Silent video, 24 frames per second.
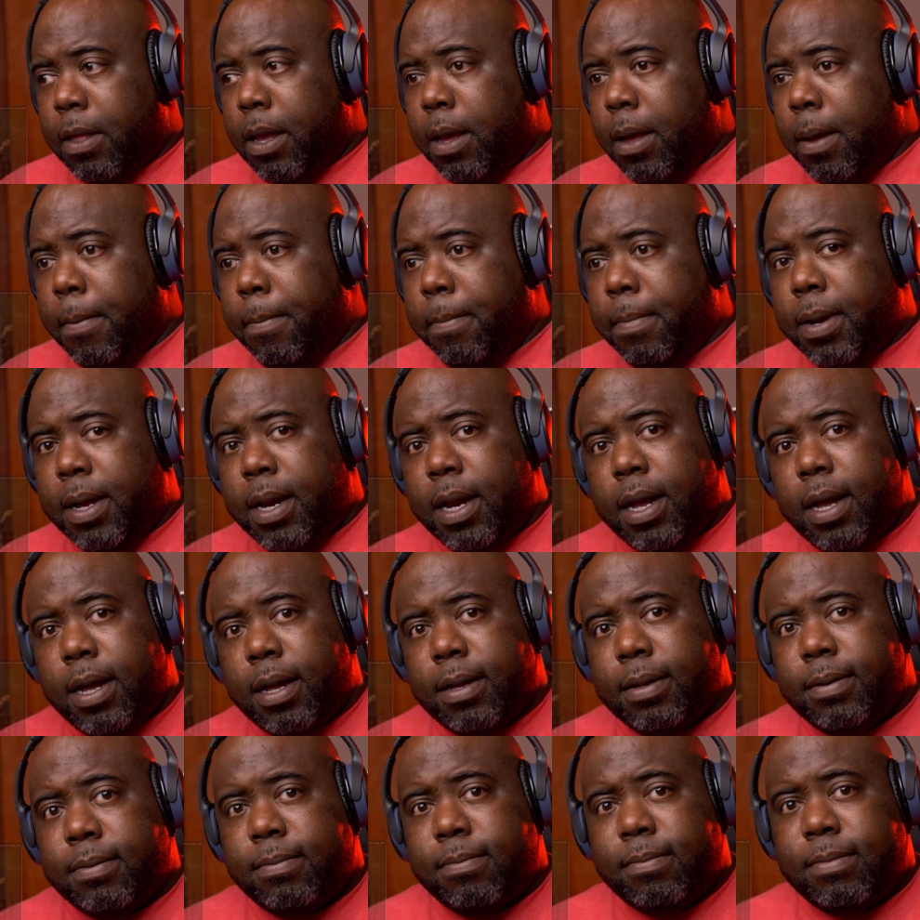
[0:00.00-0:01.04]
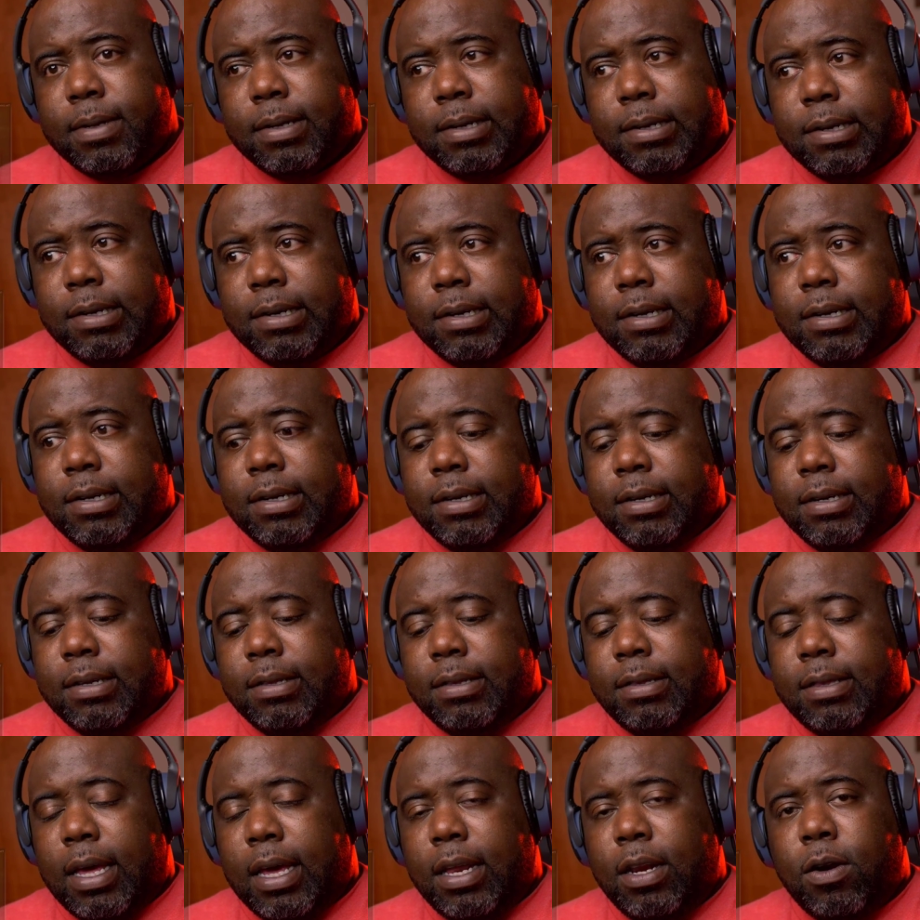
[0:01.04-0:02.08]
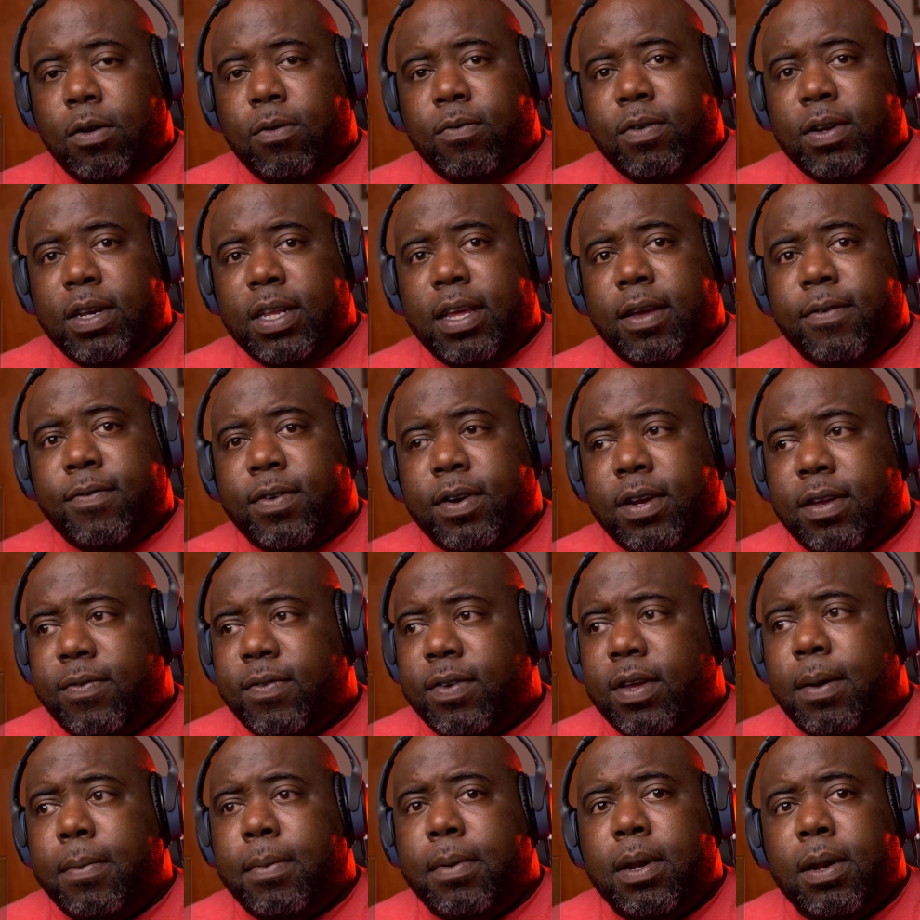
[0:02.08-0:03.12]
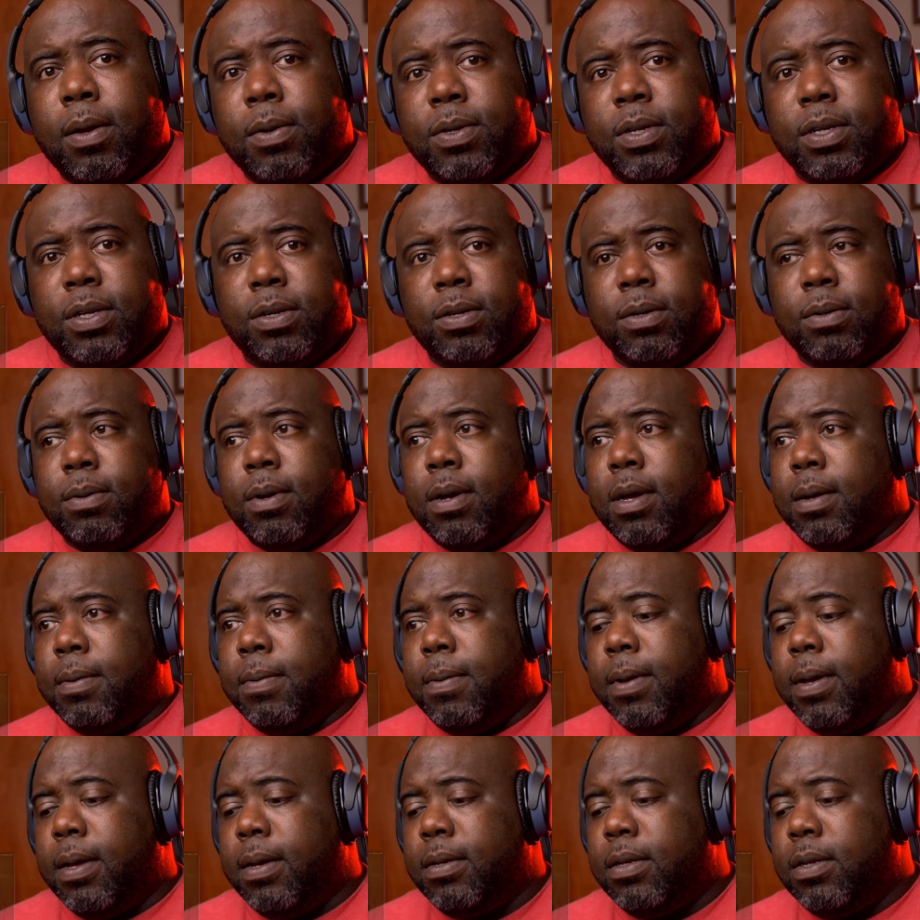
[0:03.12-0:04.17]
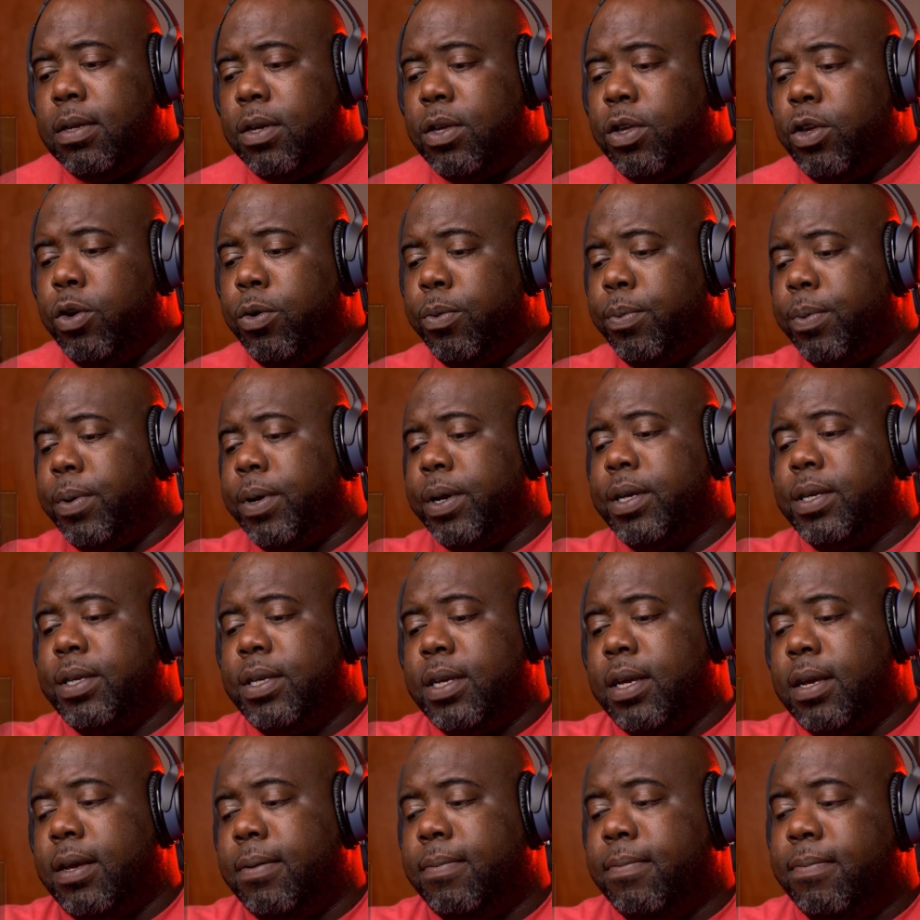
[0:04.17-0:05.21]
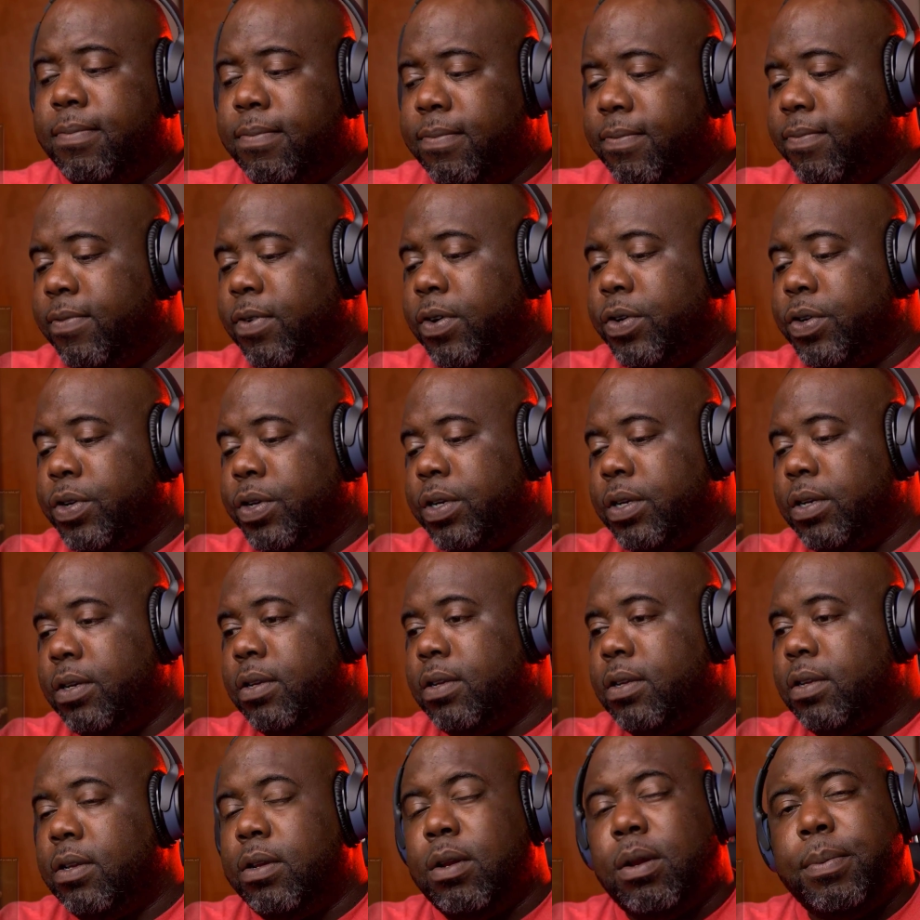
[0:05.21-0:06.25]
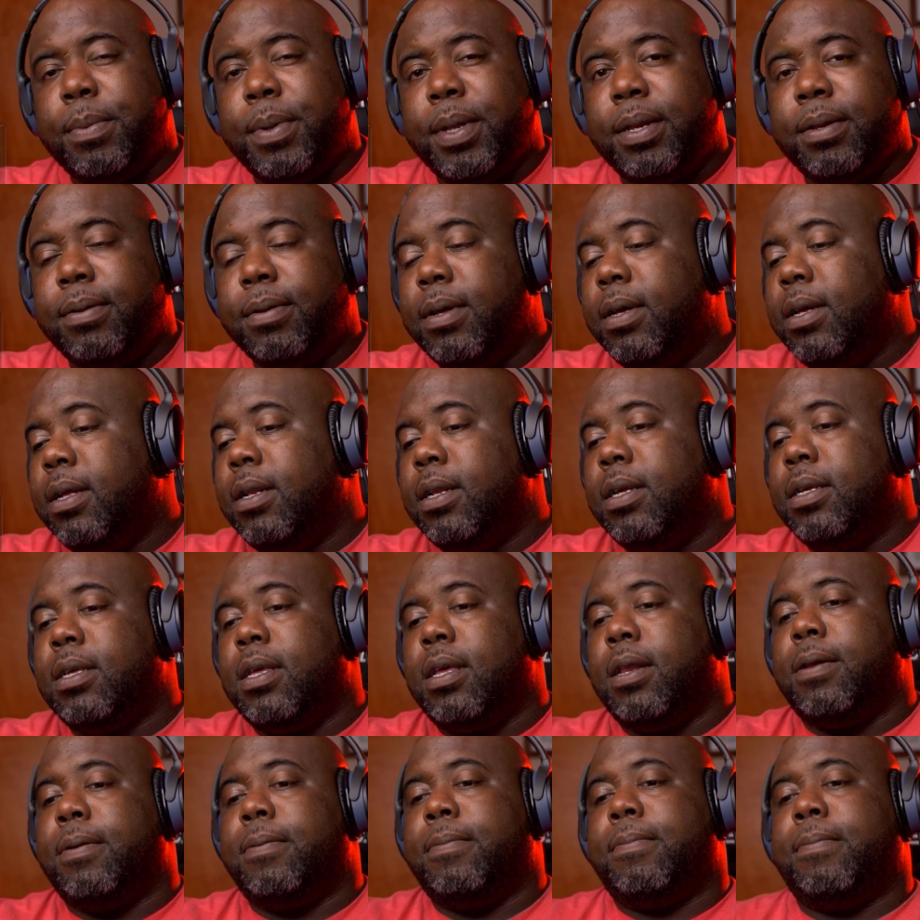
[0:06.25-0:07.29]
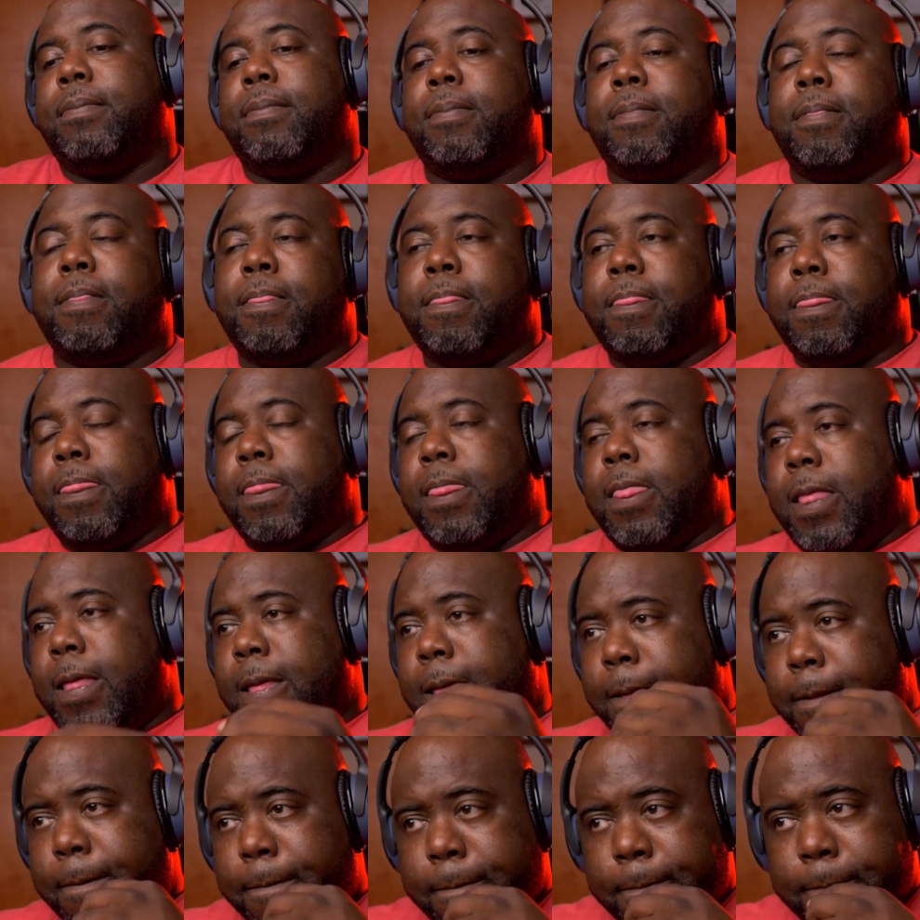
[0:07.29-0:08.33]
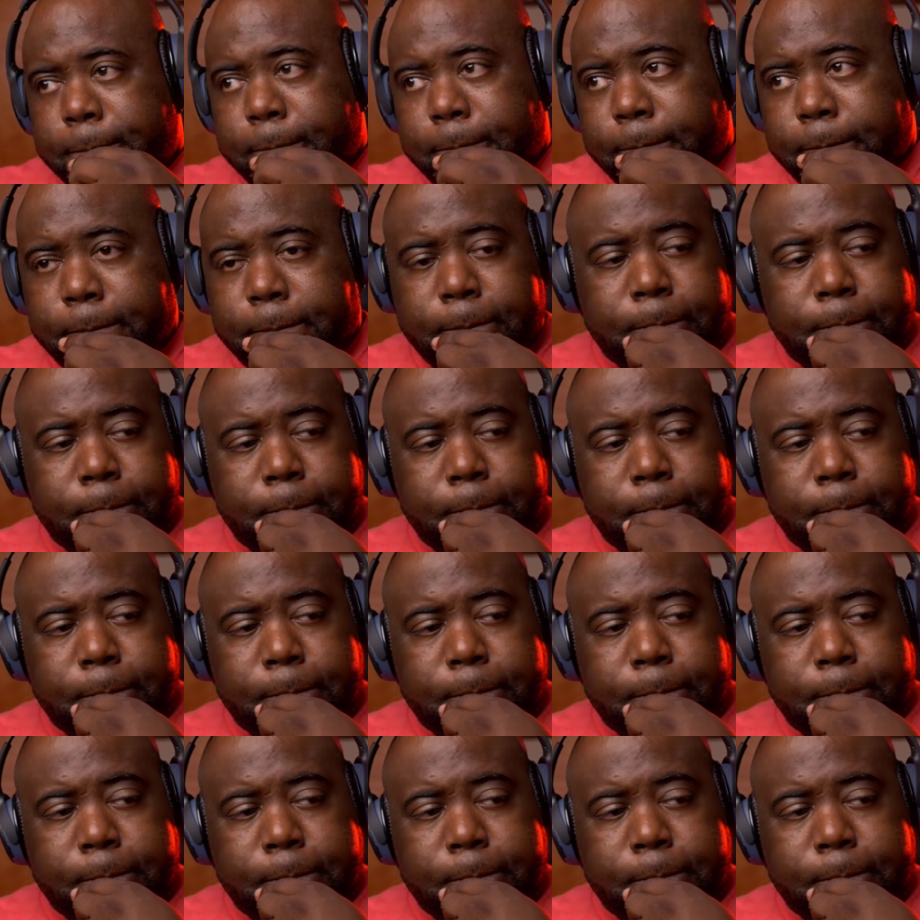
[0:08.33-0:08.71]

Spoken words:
but they don't really ever even come close to Kubrick's versions. You know what I mean? Let's get it. Our films, they all sink.